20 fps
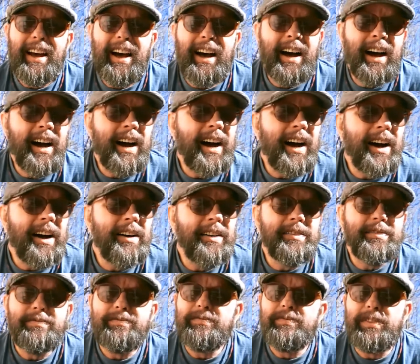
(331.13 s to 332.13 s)

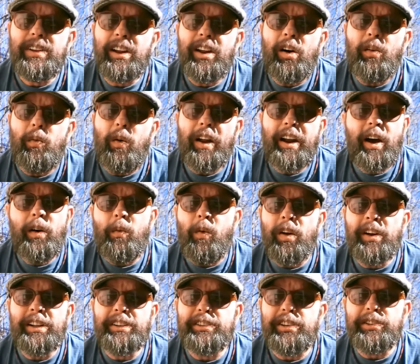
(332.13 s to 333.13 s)
what I
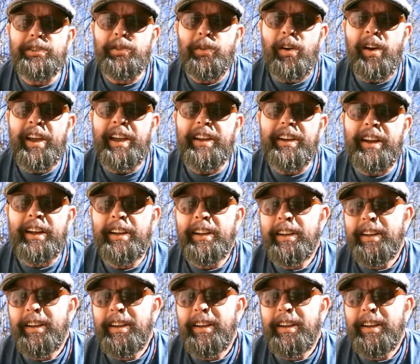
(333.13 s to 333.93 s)
wanted to drink,